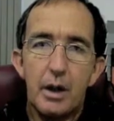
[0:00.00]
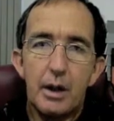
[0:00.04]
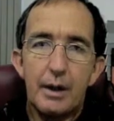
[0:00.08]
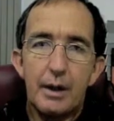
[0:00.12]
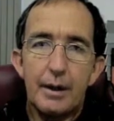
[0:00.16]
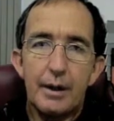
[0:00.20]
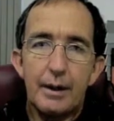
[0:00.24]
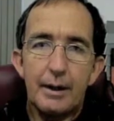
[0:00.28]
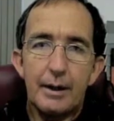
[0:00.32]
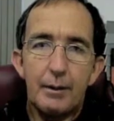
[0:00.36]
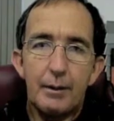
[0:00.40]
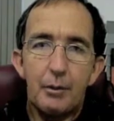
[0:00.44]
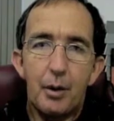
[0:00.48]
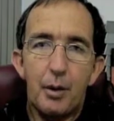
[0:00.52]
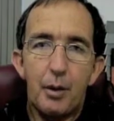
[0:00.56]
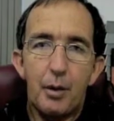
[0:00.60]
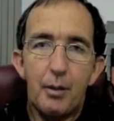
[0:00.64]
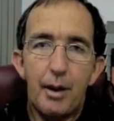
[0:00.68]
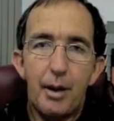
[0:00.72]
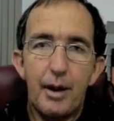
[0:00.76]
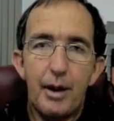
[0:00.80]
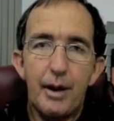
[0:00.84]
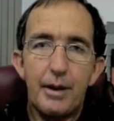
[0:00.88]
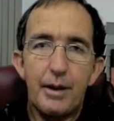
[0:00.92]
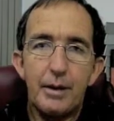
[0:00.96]
I may
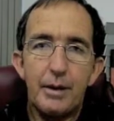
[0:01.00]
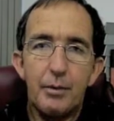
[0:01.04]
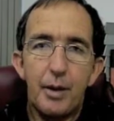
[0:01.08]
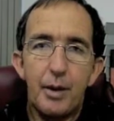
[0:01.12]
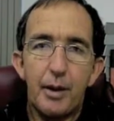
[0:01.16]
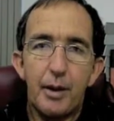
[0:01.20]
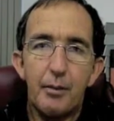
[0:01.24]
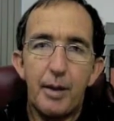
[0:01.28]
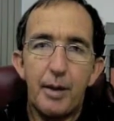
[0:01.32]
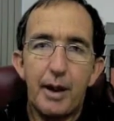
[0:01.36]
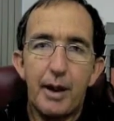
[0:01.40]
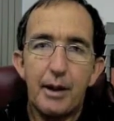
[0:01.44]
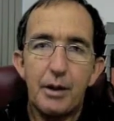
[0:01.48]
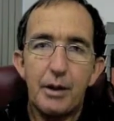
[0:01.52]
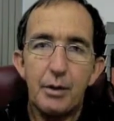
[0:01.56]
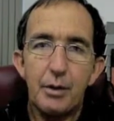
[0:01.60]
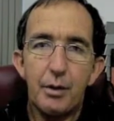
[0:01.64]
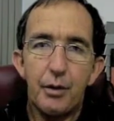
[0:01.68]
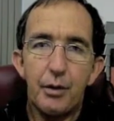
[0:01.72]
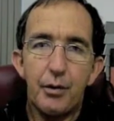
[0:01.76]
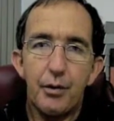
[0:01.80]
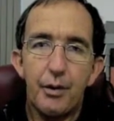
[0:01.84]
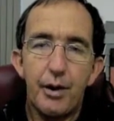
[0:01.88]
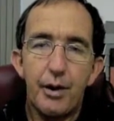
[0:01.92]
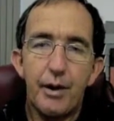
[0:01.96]
need to bring back 2 or
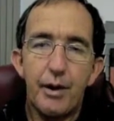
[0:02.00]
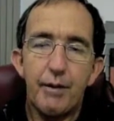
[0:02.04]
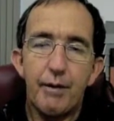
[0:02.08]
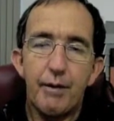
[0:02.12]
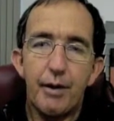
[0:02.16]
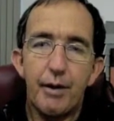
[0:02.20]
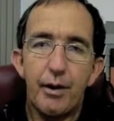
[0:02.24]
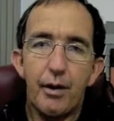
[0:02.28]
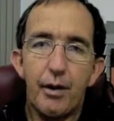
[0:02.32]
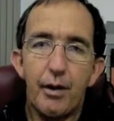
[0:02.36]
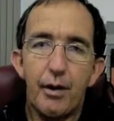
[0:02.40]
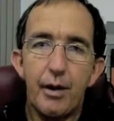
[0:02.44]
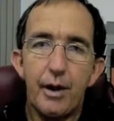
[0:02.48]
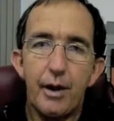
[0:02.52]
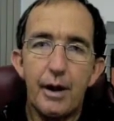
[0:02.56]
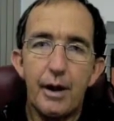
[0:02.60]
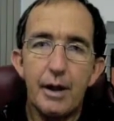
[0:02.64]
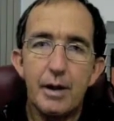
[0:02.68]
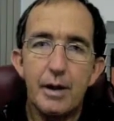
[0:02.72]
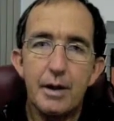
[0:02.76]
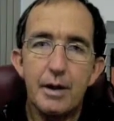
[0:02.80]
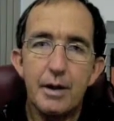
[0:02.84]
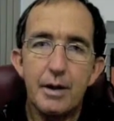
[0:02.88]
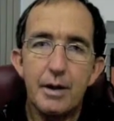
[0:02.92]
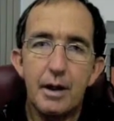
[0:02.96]
3 different
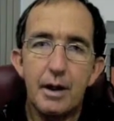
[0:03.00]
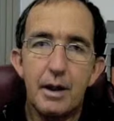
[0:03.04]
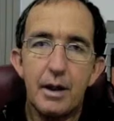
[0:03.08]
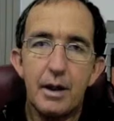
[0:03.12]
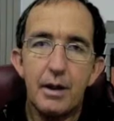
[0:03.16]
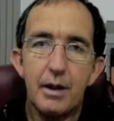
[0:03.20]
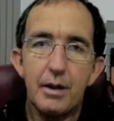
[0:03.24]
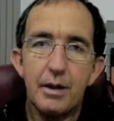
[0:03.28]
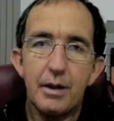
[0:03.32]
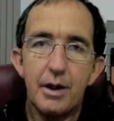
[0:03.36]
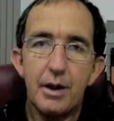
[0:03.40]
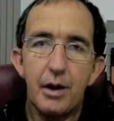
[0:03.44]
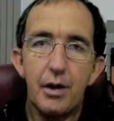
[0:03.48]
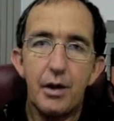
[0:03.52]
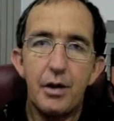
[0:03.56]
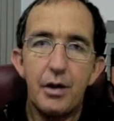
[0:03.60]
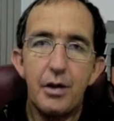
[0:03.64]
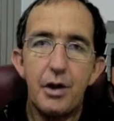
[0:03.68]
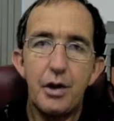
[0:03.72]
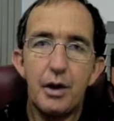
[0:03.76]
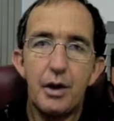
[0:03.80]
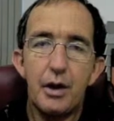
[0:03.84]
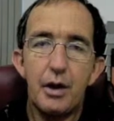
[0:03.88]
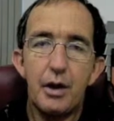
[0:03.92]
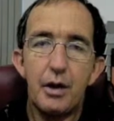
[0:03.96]
ideas so that you
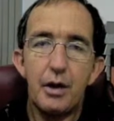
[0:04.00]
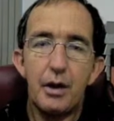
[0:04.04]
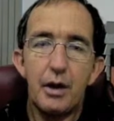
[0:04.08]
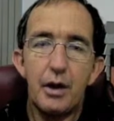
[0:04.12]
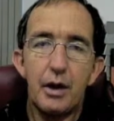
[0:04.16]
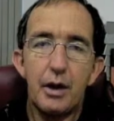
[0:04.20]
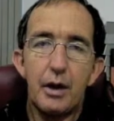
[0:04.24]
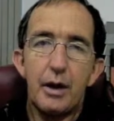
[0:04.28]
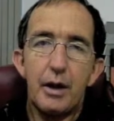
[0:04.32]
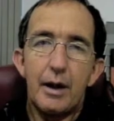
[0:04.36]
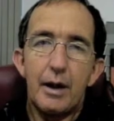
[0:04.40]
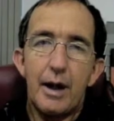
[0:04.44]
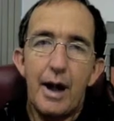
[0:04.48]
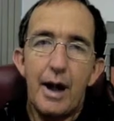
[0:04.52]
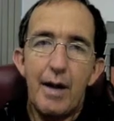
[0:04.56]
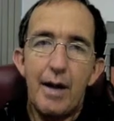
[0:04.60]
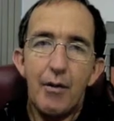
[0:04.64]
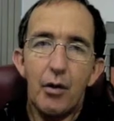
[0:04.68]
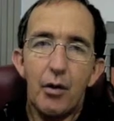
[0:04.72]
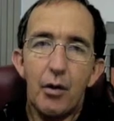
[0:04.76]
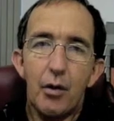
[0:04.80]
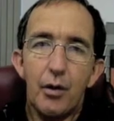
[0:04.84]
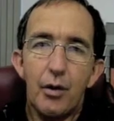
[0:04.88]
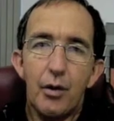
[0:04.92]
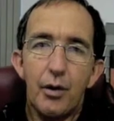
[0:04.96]
can have a
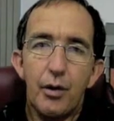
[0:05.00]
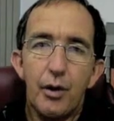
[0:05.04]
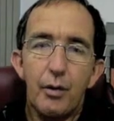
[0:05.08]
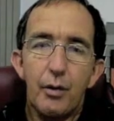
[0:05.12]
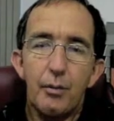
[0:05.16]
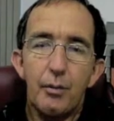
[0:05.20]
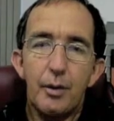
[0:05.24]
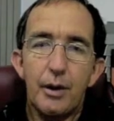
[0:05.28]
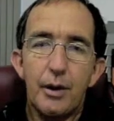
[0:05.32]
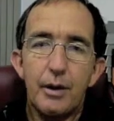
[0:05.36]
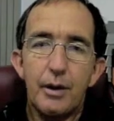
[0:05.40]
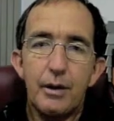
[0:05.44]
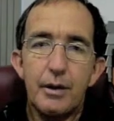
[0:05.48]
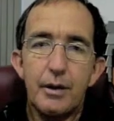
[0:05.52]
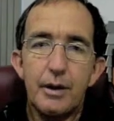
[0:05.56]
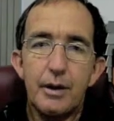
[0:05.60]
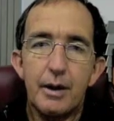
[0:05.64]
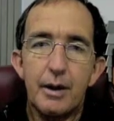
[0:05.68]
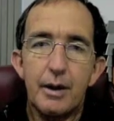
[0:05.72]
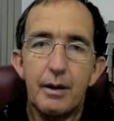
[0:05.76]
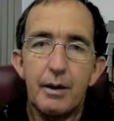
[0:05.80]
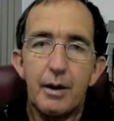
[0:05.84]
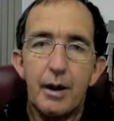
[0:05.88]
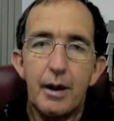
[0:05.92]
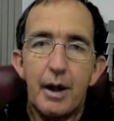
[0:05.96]
look at them
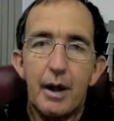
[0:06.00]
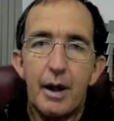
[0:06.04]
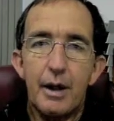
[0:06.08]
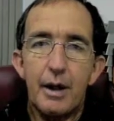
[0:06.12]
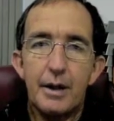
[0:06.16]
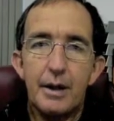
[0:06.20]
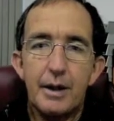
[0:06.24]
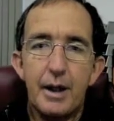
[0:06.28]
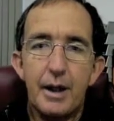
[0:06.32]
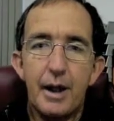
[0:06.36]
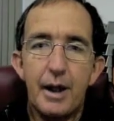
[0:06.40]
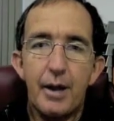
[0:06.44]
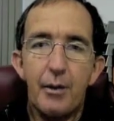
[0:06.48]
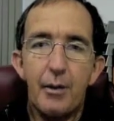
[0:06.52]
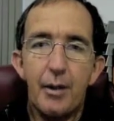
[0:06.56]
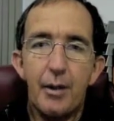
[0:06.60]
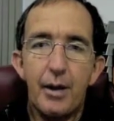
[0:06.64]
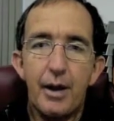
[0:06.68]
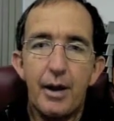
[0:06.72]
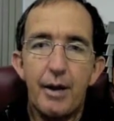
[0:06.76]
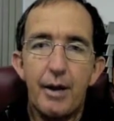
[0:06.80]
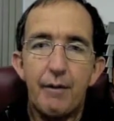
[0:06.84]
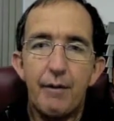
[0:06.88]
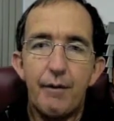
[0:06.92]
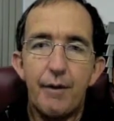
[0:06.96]
and see how they
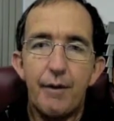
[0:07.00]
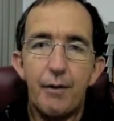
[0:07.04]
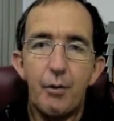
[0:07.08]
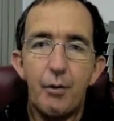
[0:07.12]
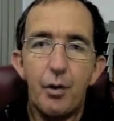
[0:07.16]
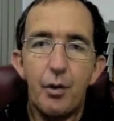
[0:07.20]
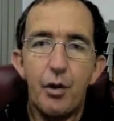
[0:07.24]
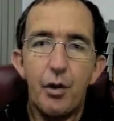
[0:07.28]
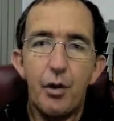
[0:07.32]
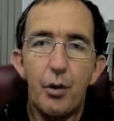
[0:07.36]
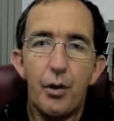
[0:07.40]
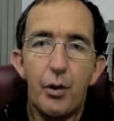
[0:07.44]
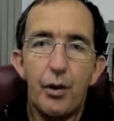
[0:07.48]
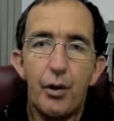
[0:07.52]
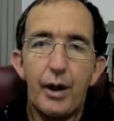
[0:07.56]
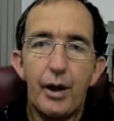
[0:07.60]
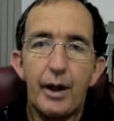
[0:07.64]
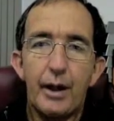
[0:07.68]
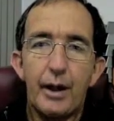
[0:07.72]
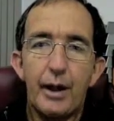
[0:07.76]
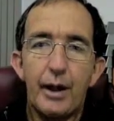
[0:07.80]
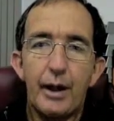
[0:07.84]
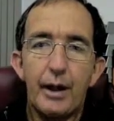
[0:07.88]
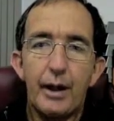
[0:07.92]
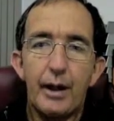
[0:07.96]
fit with your
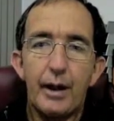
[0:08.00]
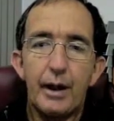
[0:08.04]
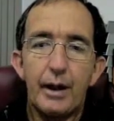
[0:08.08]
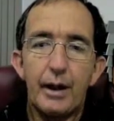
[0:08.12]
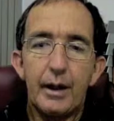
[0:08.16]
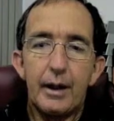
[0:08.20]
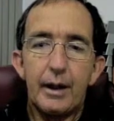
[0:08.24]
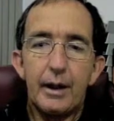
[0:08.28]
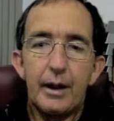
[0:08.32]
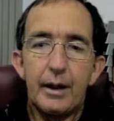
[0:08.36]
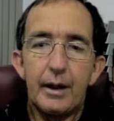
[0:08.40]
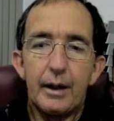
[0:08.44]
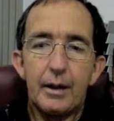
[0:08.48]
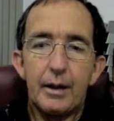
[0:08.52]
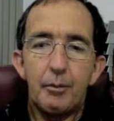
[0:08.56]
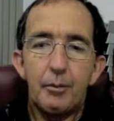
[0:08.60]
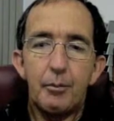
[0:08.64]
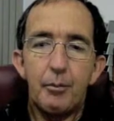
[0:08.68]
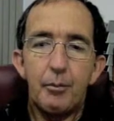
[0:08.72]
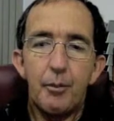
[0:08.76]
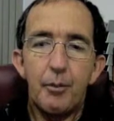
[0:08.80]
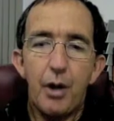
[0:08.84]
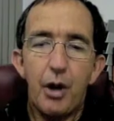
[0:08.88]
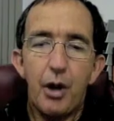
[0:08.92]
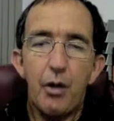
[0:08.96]
thinking.
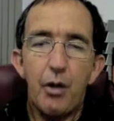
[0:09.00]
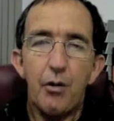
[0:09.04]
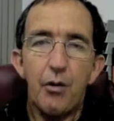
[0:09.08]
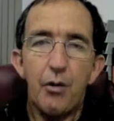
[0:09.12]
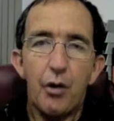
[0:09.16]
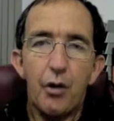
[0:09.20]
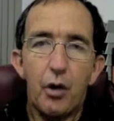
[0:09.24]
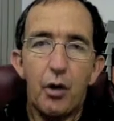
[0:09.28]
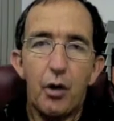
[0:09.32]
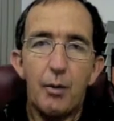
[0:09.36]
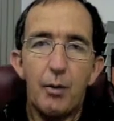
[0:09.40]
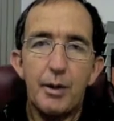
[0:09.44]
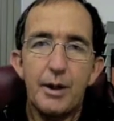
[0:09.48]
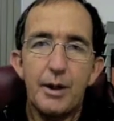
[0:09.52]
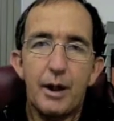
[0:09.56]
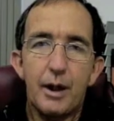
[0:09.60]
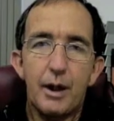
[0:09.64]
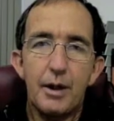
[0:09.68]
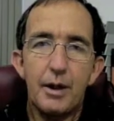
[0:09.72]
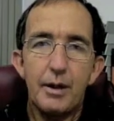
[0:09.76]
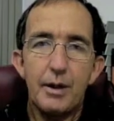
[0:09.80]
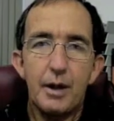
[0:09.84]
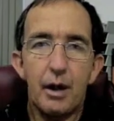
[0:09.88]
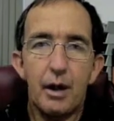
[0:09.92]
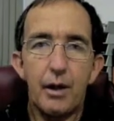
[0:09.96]
The whole time is a
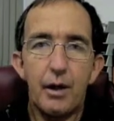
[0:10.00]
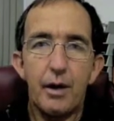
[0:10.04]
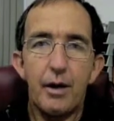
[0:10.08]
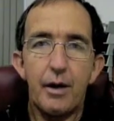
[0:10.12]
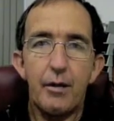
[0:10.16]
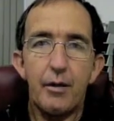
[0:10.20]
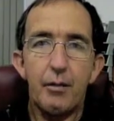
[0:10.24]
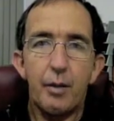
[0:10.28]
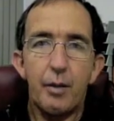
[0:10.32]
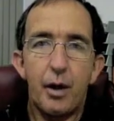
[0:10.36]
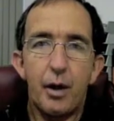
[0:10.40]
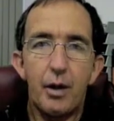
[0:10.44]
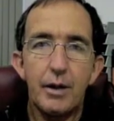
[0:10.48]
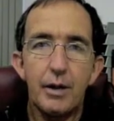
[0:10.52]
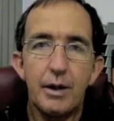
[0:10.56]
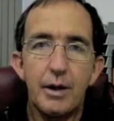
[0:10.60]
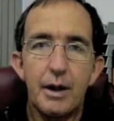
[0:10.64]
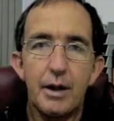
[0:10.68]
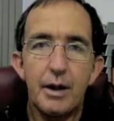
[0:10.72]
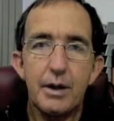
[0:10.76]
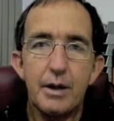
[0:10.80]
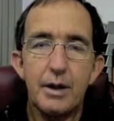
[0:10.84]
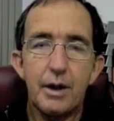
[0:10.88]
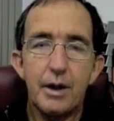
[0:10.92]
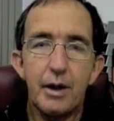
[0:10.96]
consultative process,
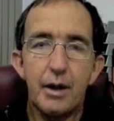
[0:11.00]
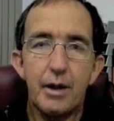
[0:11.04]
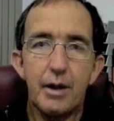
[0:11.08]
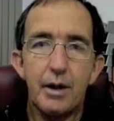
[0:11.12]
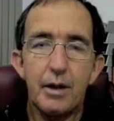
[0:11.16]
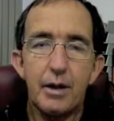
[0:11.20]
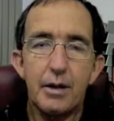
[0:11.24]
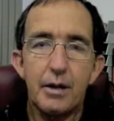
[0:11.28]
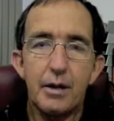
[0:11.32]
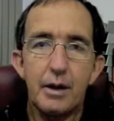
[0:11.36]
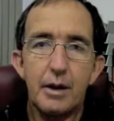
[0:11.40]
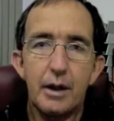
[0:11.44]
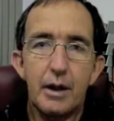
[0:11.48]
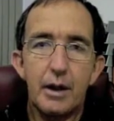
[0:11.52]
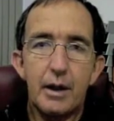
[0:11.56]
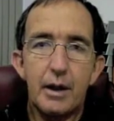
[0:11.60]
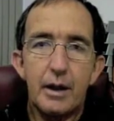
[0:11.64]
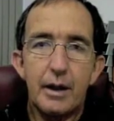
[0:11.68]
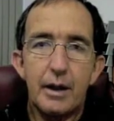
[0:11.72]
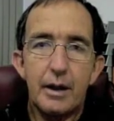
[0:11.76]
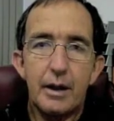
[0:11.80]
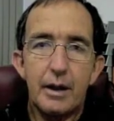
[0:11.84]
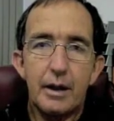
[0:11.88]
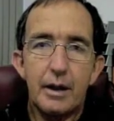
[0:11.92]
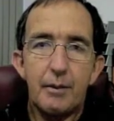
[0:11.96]
so that
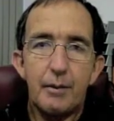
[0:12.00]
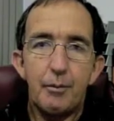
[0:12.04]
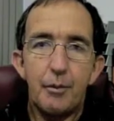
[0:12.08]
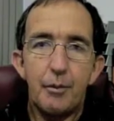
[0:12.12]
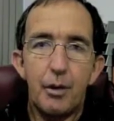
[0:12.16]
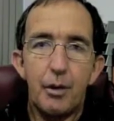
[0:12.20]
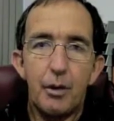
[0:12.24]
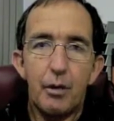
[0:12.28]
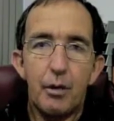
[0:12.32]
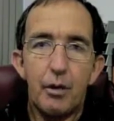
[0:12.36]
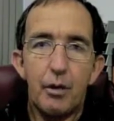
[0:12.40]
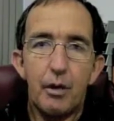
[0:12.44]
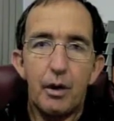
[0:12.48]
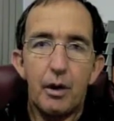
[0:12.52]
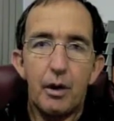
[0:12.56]
You are